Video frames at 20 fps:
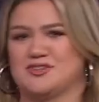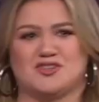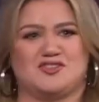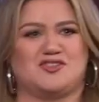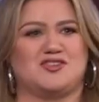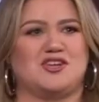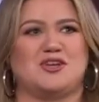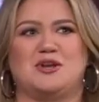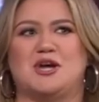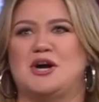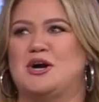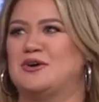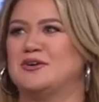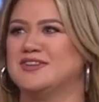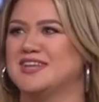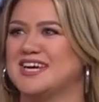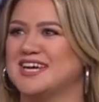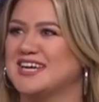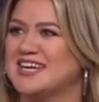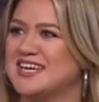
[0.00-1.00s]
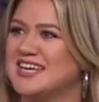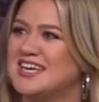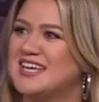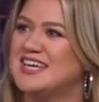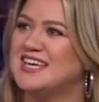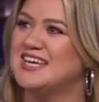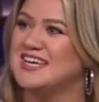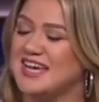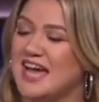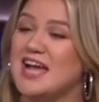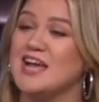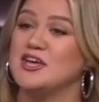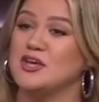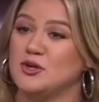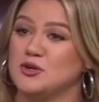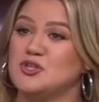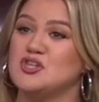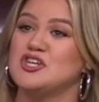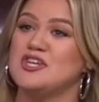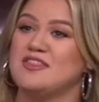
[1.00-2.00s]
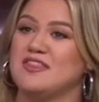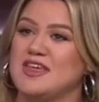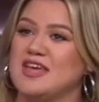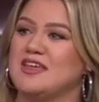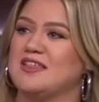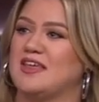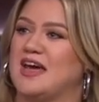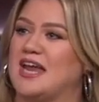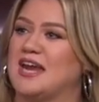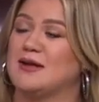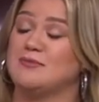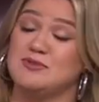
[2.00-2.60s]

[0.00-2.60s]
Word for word: Just I'm so you going know. To like, think that. Yeah, Thank you should you. think that.